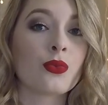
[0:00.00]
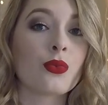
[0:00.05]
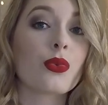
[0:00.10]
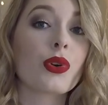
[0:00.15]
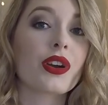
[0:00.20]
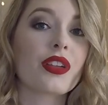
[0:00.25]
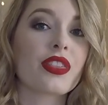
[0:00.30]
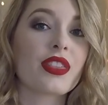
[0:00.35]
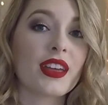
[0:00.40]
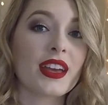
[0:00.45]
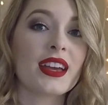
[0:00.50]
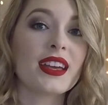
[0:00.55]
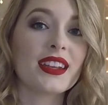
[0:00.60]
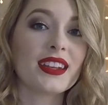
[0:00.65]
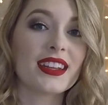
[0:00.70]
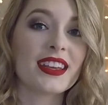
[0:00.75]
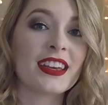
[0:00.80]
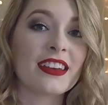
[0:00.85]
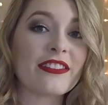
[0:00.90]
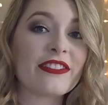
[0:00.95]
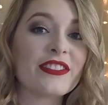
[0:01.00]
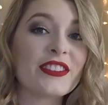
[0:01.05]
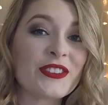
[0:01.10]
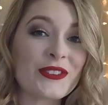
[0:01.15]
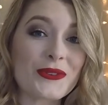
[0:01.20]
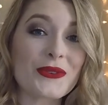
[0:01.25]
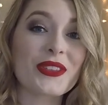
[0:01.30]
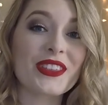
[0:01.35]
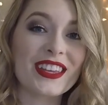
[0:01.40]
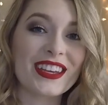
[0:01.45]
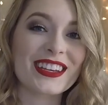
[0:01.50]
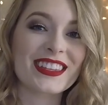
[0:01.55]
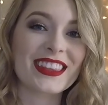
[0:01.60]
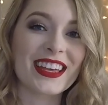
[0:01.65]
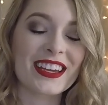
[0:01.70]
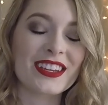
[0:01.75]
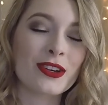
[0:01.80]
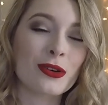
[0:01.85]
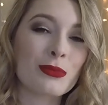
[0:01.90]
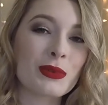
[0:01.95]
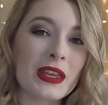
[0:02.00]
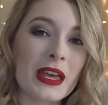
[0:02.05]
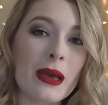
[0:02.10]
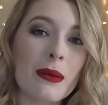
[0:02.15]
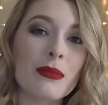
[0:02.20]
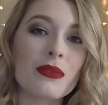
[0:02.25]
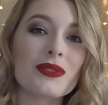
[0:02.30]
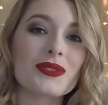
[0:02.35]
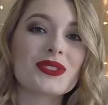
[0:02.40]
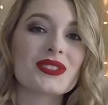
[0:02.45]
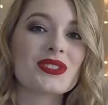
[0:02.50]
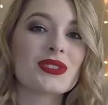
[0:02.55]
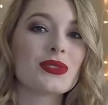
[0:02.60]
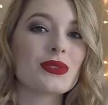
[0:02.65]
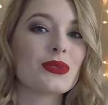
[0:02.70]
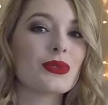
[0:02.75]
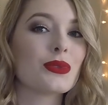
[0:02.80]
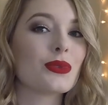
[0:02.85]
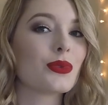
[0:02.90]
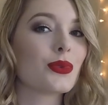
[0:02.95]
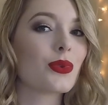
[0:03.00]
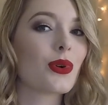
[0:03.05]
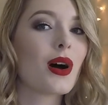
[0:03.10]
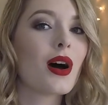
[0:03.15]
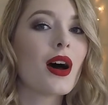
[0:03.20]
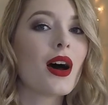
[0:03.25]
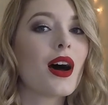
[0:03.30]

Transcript: worth it if you think that you'll be able to